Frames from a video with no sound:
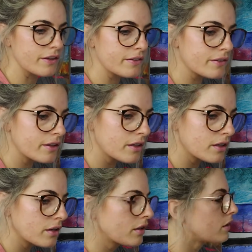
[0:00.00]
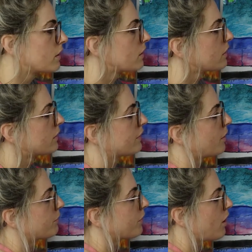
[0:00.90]
there's
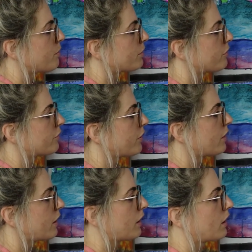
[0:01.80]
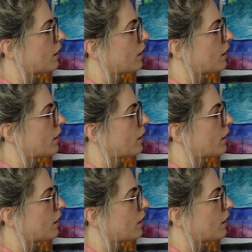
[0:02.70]
some type of